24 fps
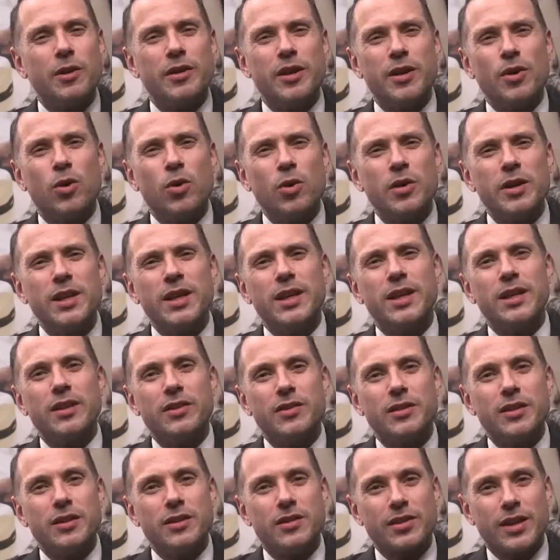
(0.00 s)
know, the only
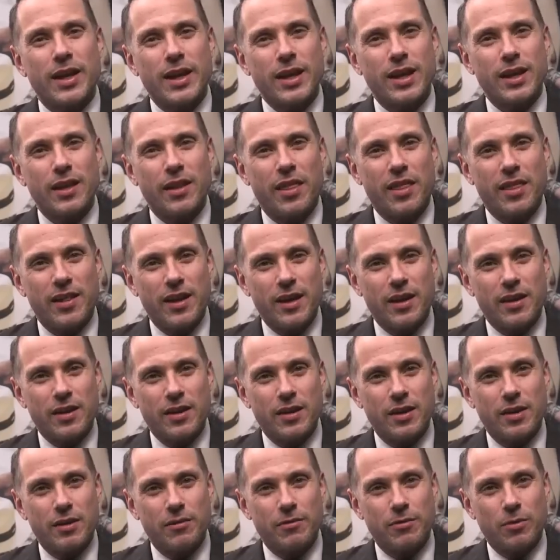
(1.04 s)
instance I can think
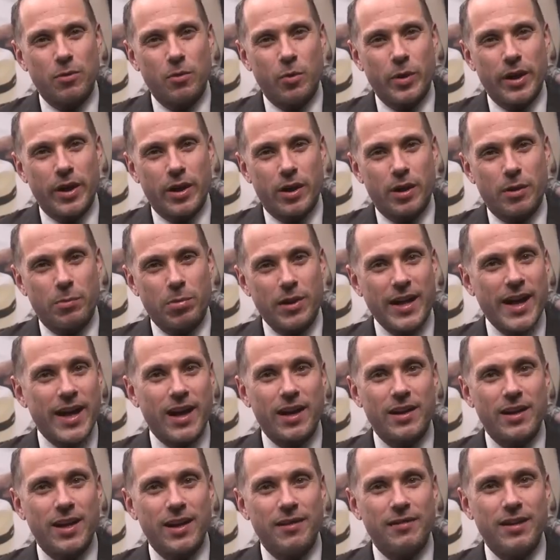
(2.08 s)
of where black
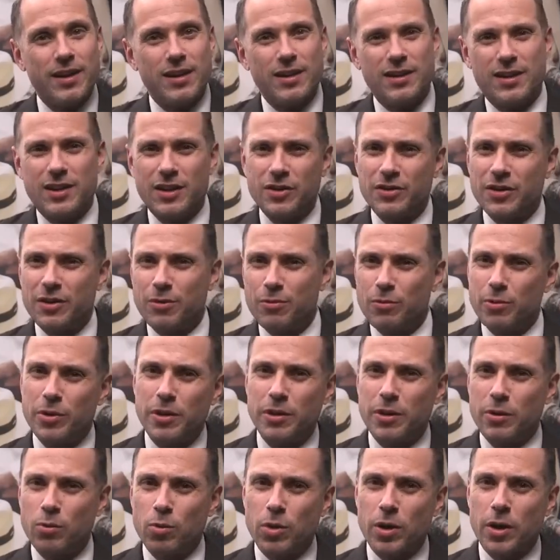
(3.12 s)
and navy doesn't
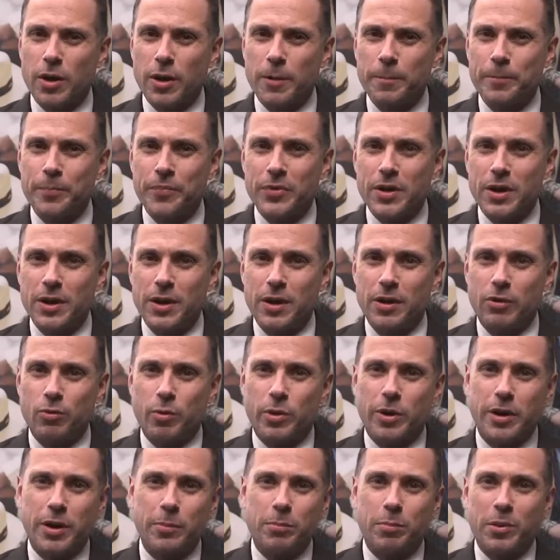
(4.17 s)
really work is
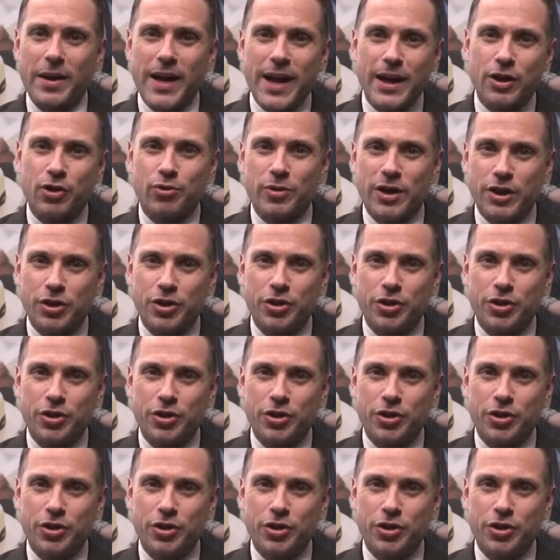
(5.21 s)
wearing black dress